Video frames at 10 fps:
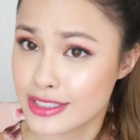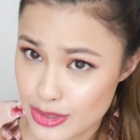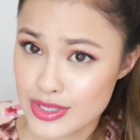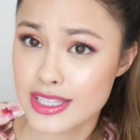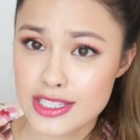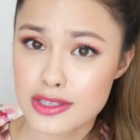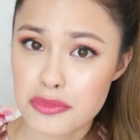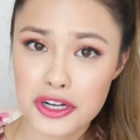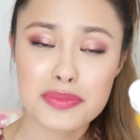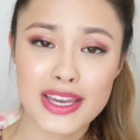using this in the
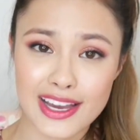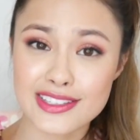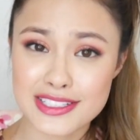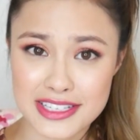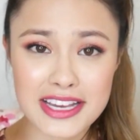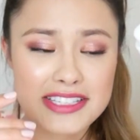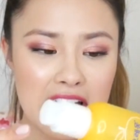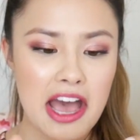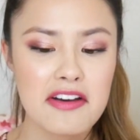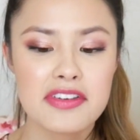morning because it does
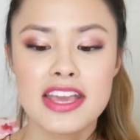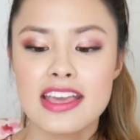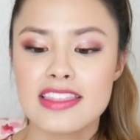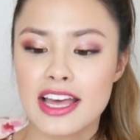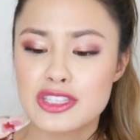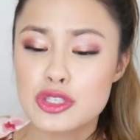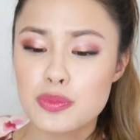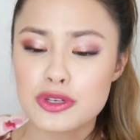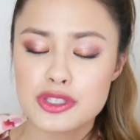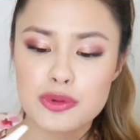have that
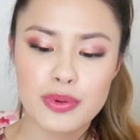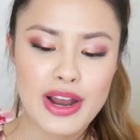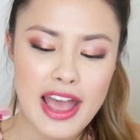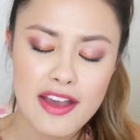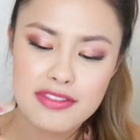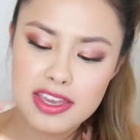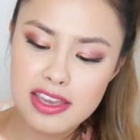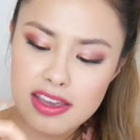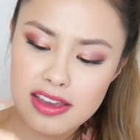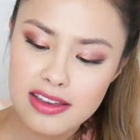super
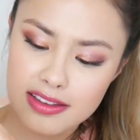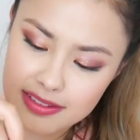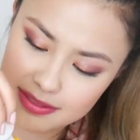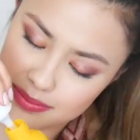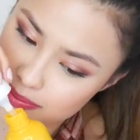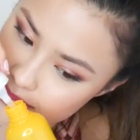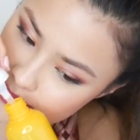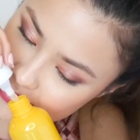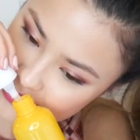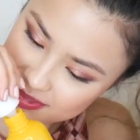heavy
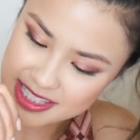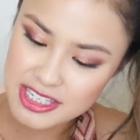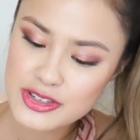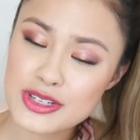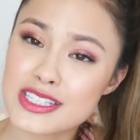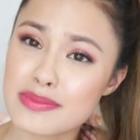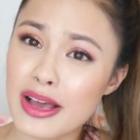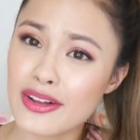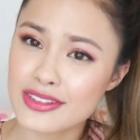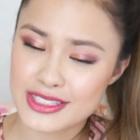citrus
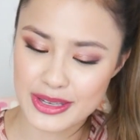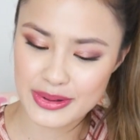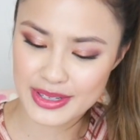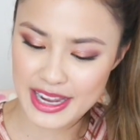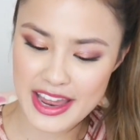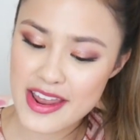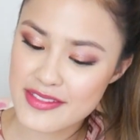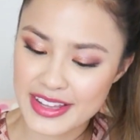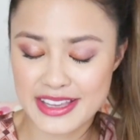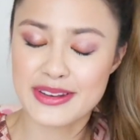smell, so it kind
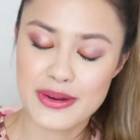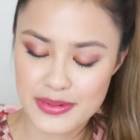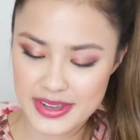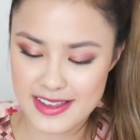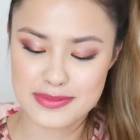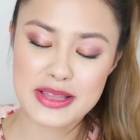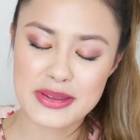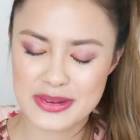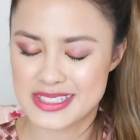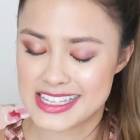of like, gives me a
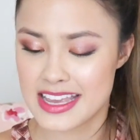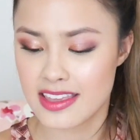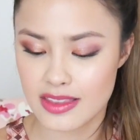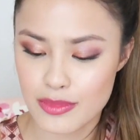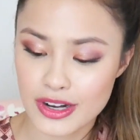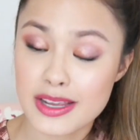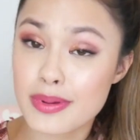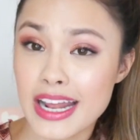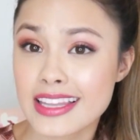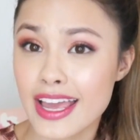little zing in the morning.
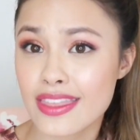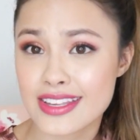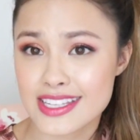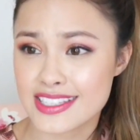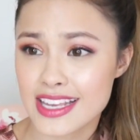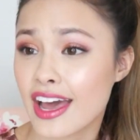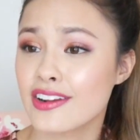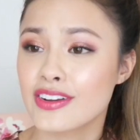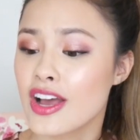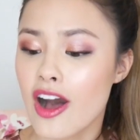But I like this. I'd say
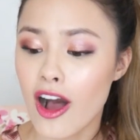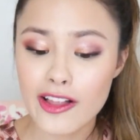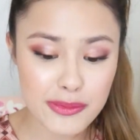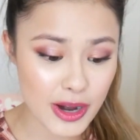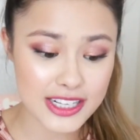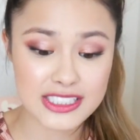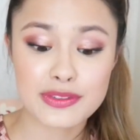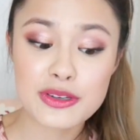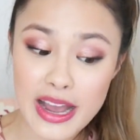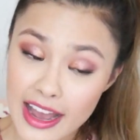out of all the products,
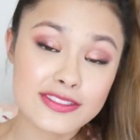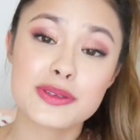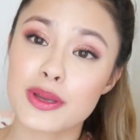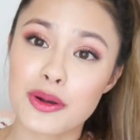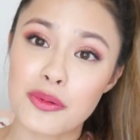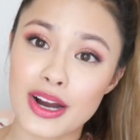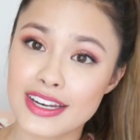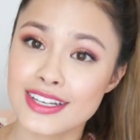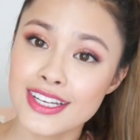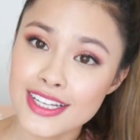if you have to pick
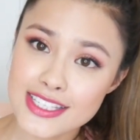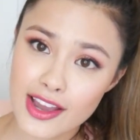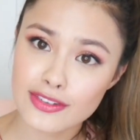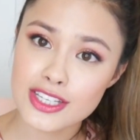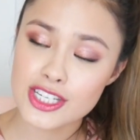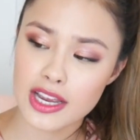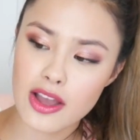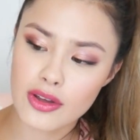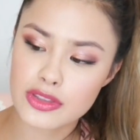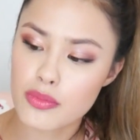one, definitely check
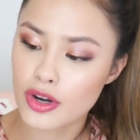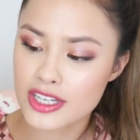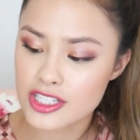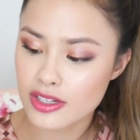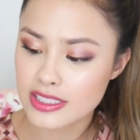out the morning gel